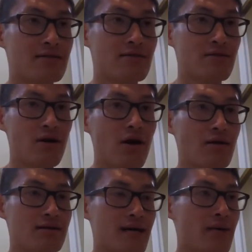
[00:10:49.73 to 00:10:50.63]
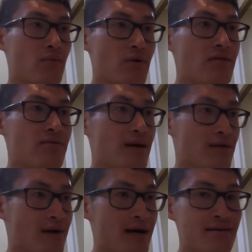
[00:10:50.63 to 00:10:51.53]
you know, all the time with me,
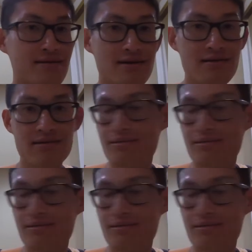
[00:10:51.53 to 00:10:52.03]
right? So,